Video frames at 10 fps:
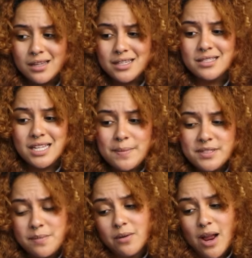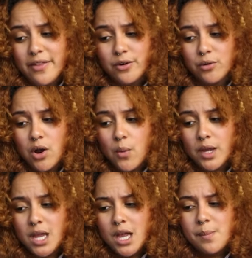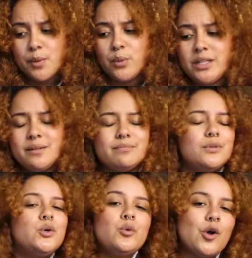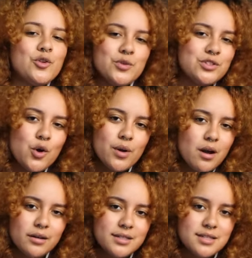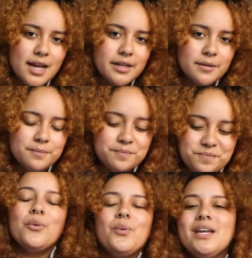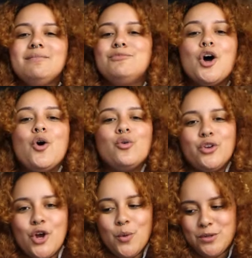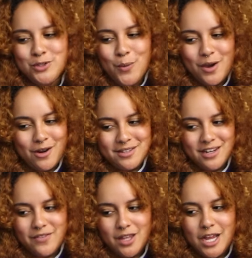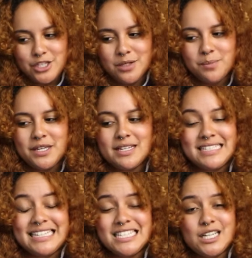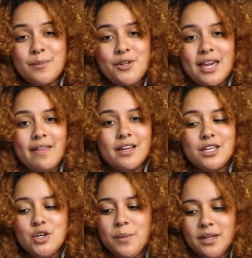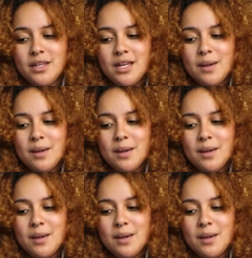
He seems to be rather heroic, but really, who knows what's going on inside him? We don't know what's going on inside of Elijah because he doesn't communicate like a human.